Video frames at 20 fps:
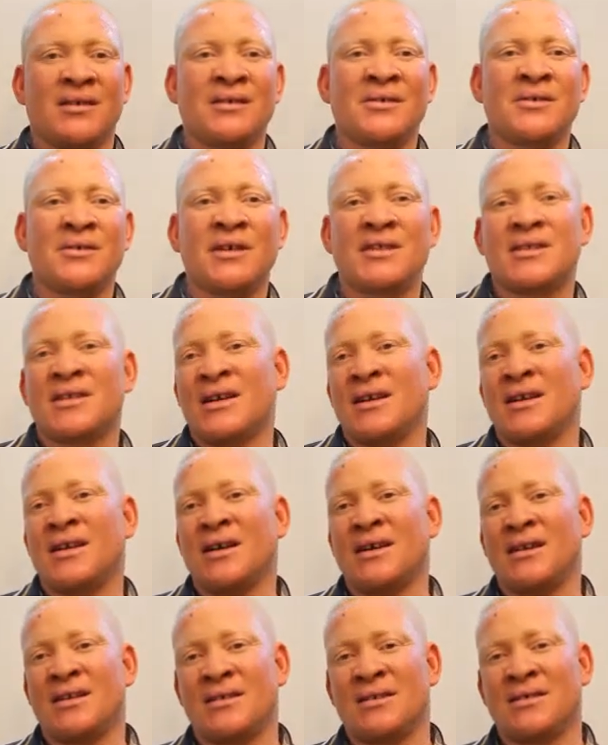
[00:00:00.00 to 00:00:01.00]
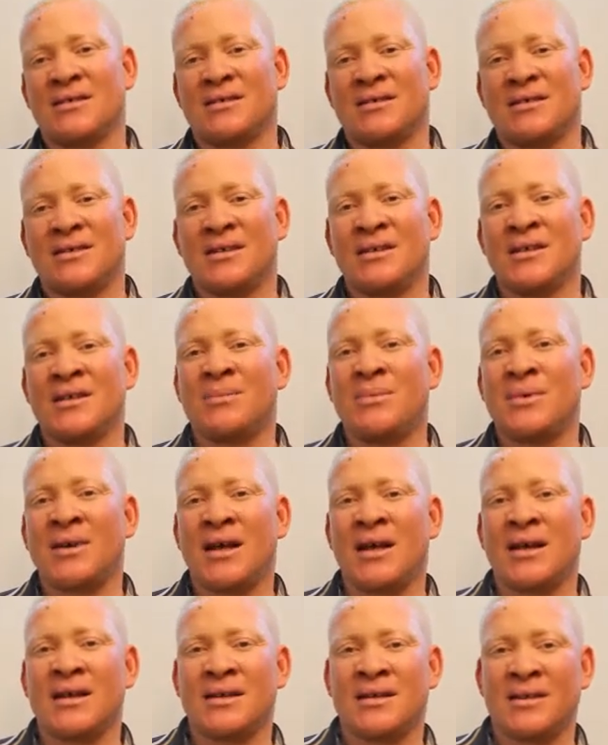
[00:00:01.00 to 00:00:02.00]
greater than the
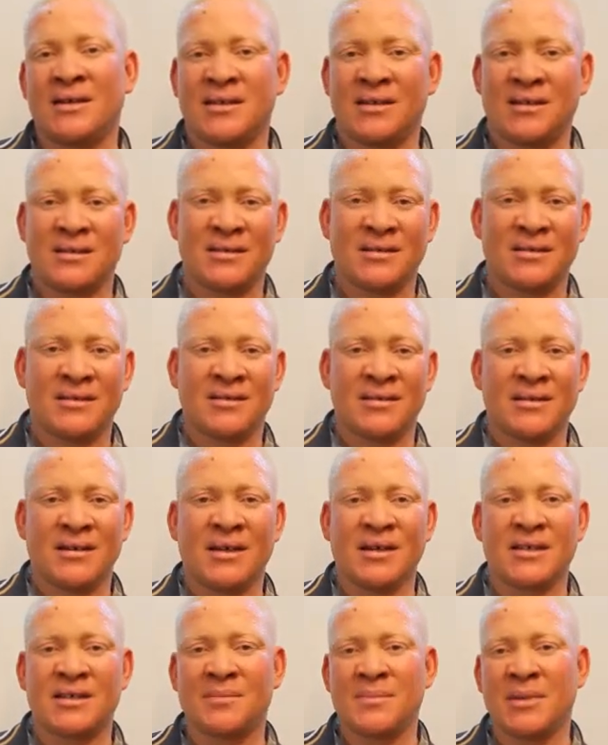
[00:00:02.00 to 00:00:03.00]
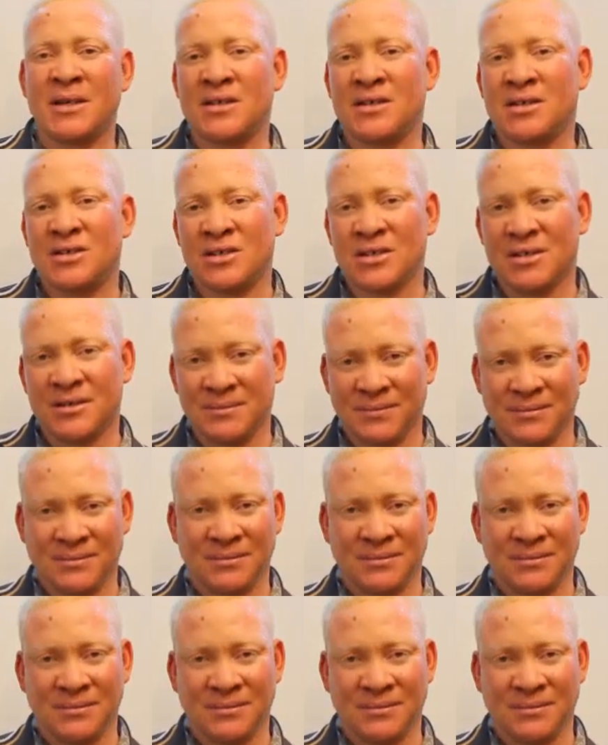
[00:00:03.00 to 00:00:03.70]
planned expenditure.